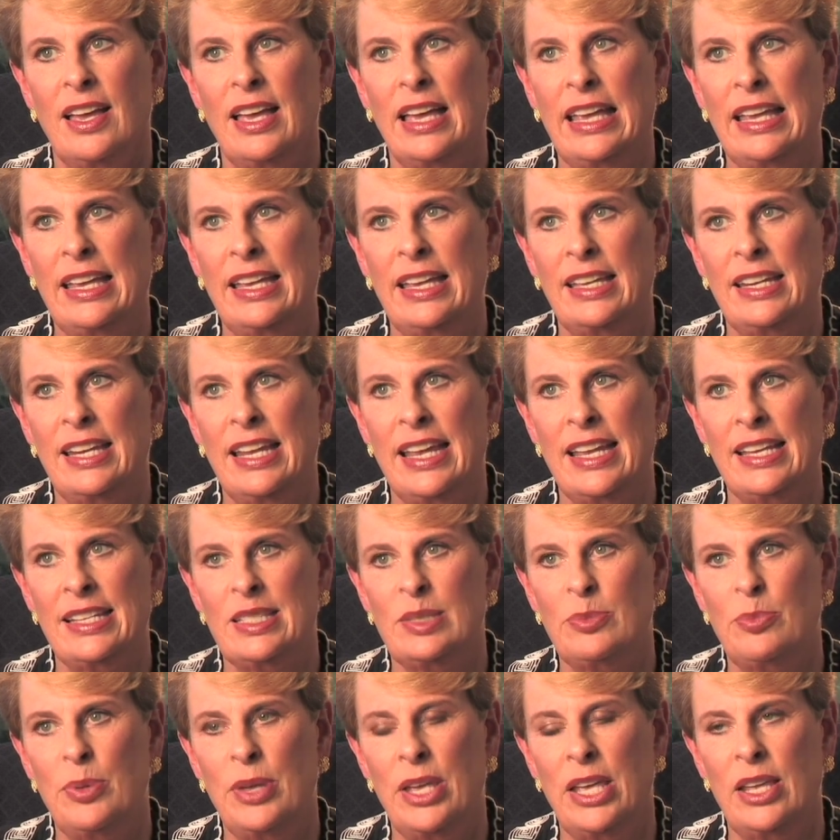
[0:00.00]
it has
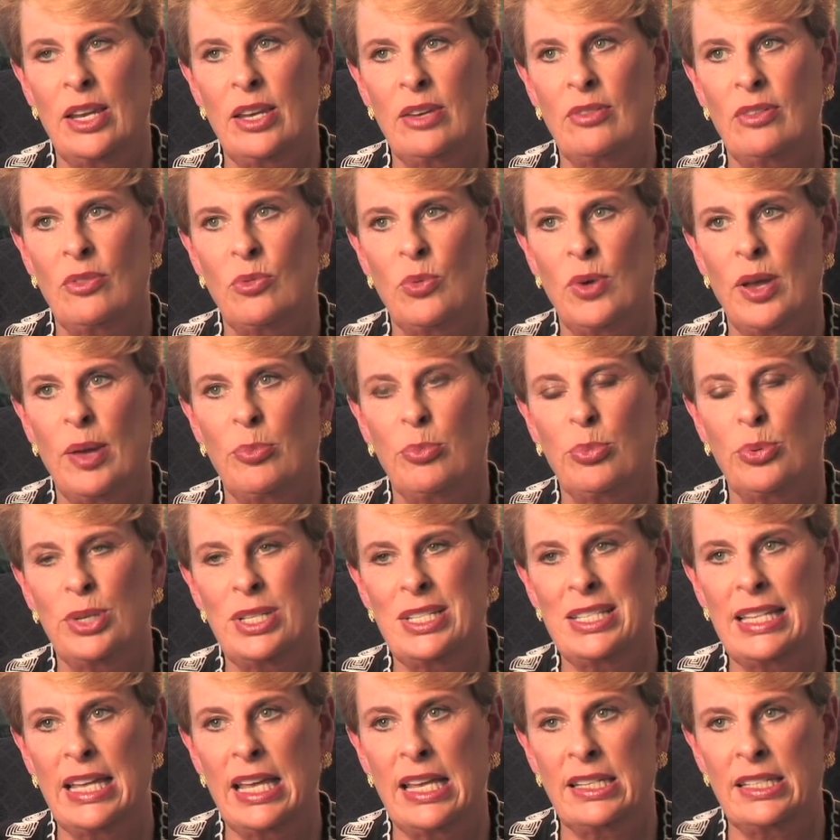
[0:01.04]
been
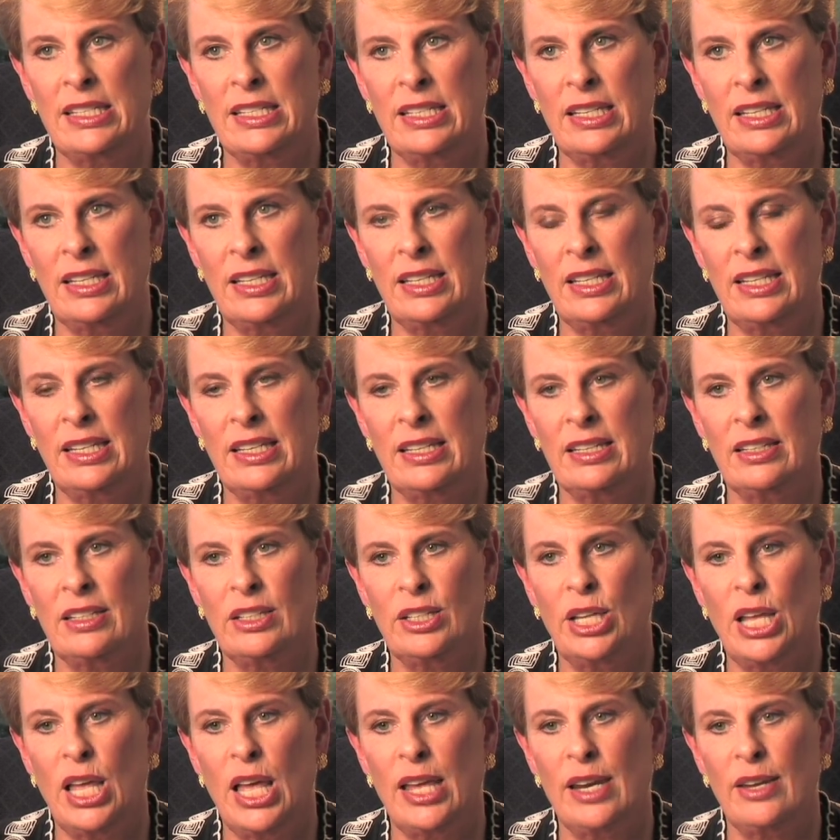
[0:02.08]
represented in a
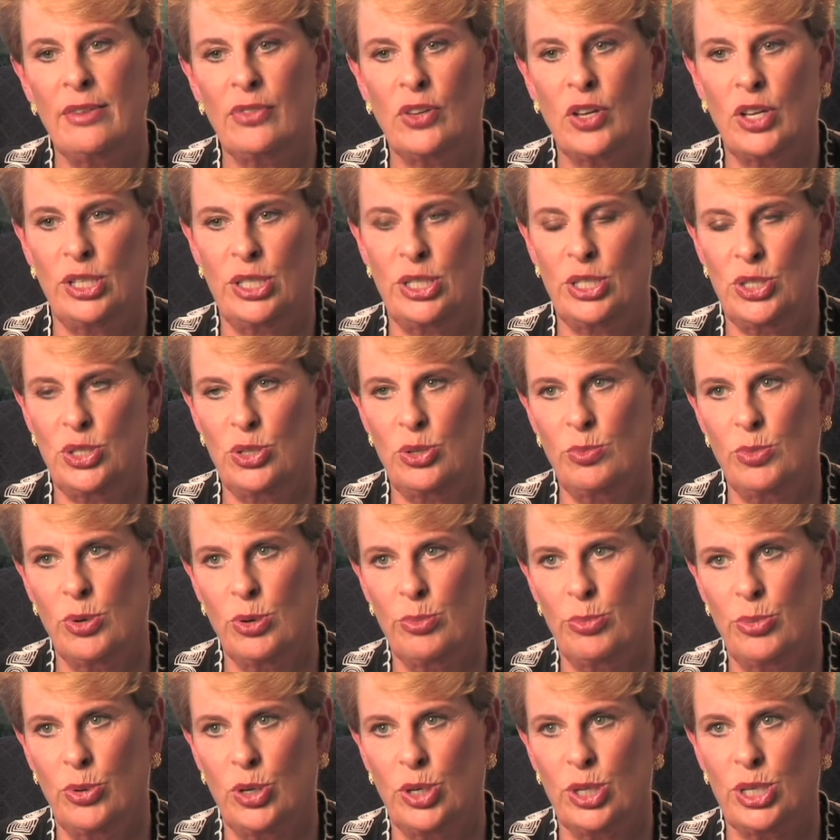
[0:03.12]
lot of consumer
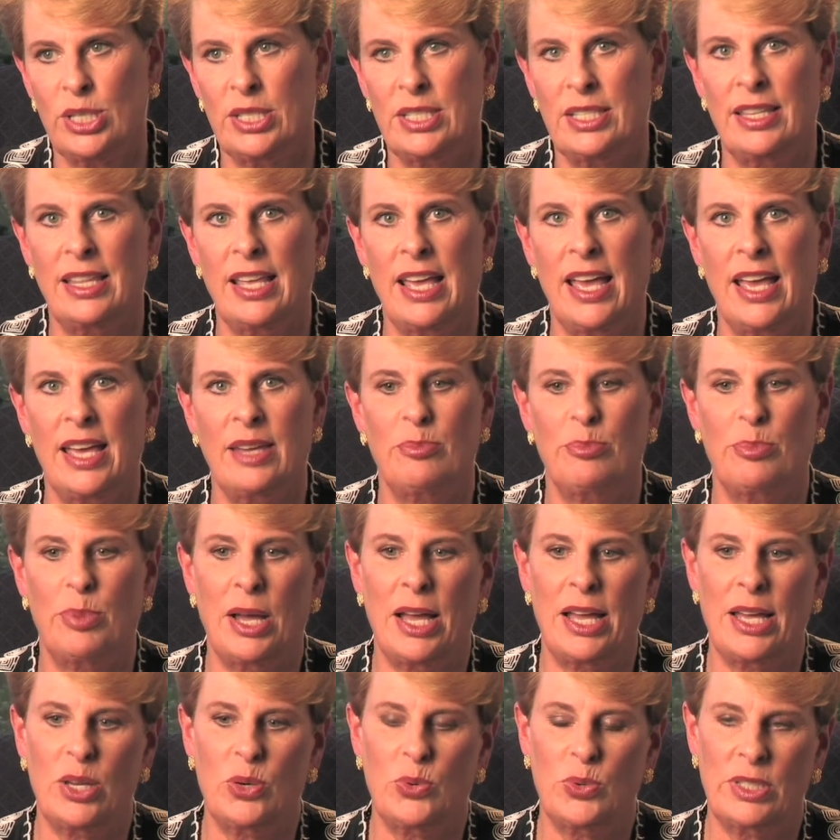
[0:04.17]
books that
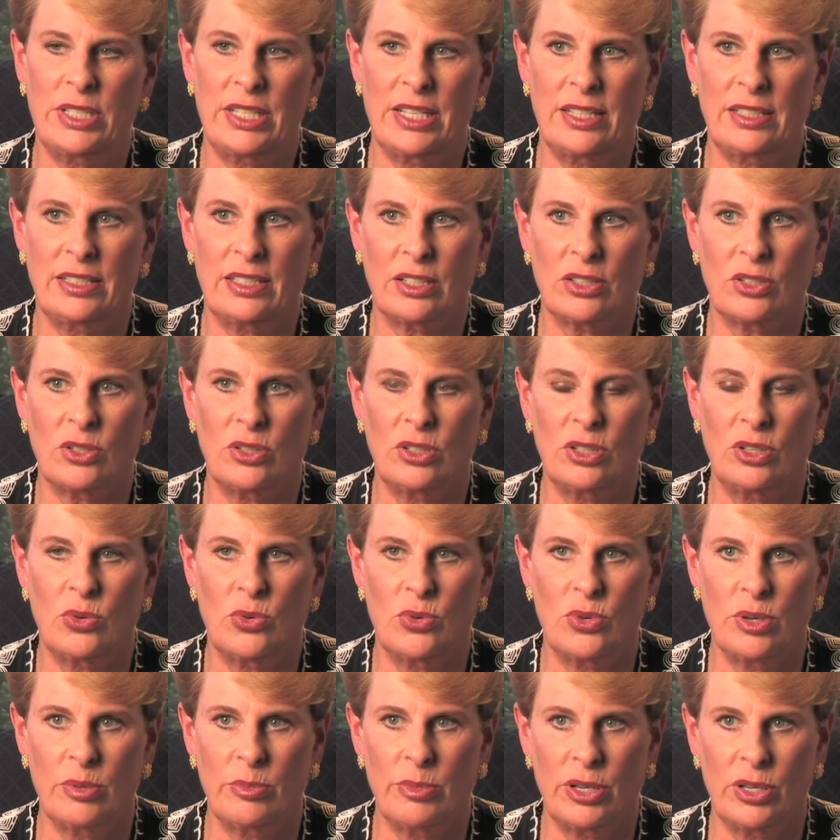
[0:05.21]
bioidentical
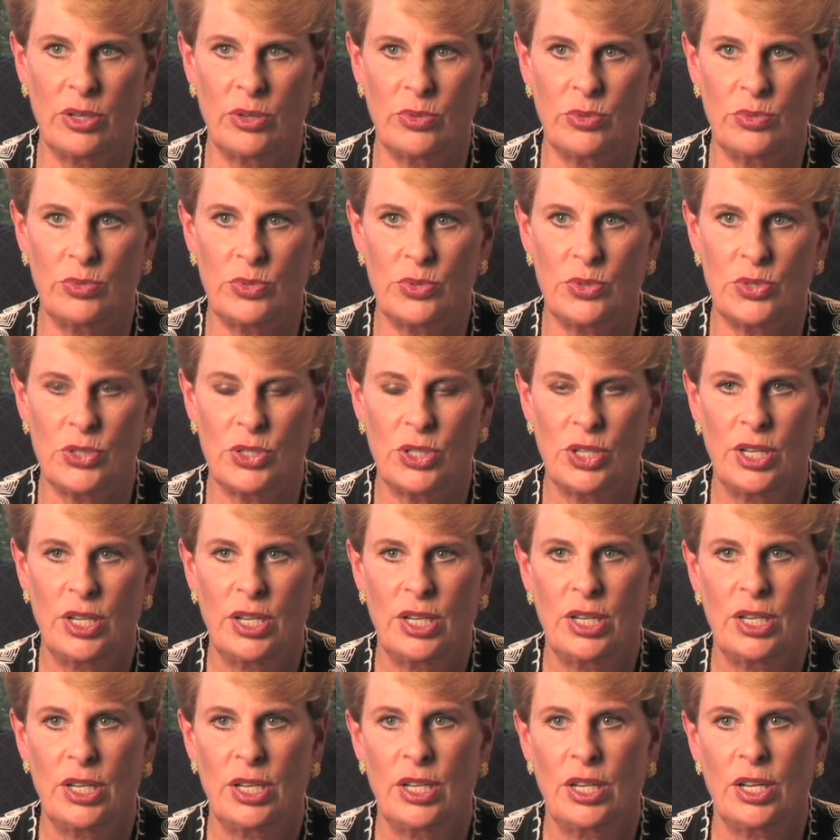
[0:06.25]
hormones
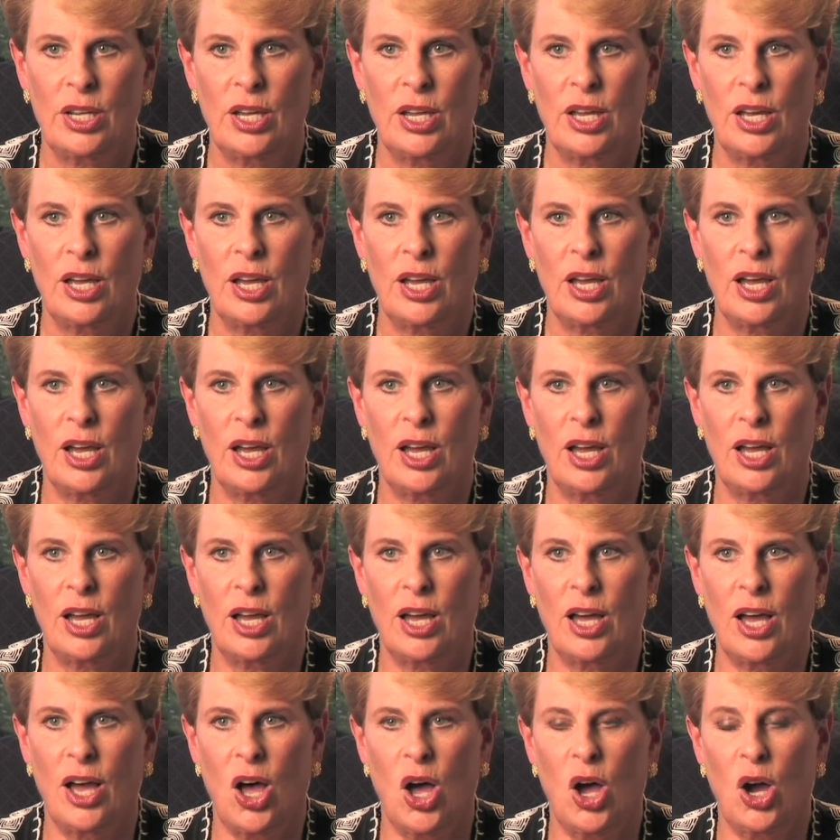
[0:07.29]

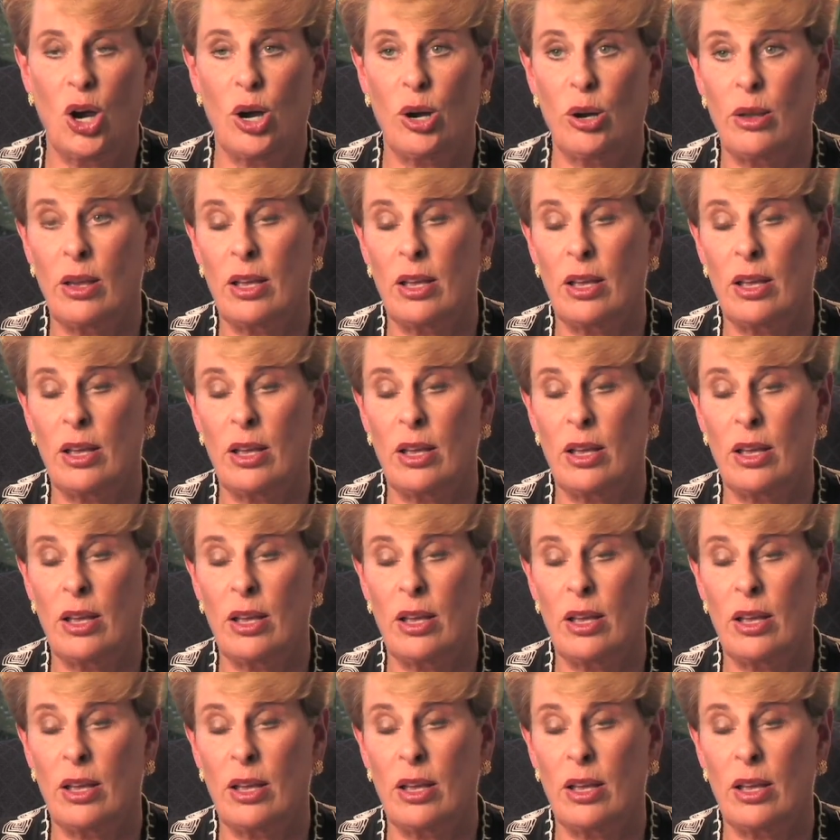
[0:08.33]
are